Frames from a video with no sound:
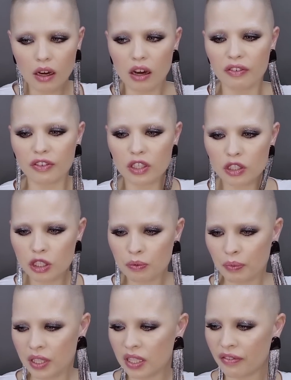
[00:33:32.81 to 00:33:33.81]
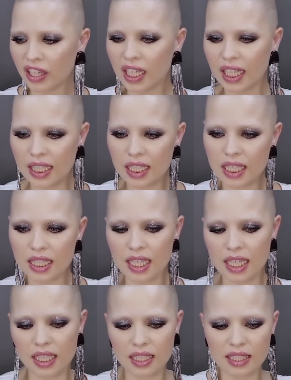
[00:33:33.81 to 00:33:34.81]
of specific glitters
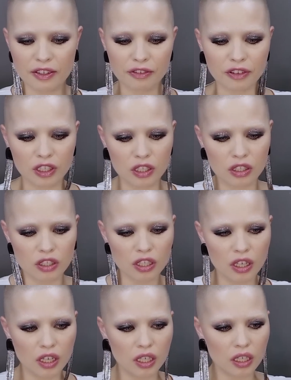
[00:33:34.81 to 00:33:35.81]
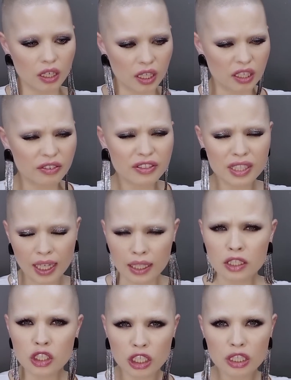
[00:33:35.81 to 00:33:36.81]
in different kind of
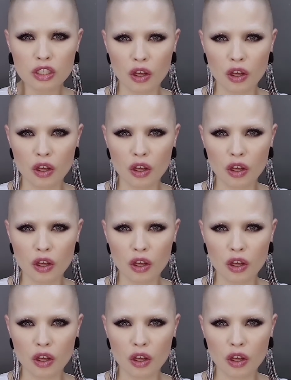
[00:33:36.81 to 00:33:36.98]
textures.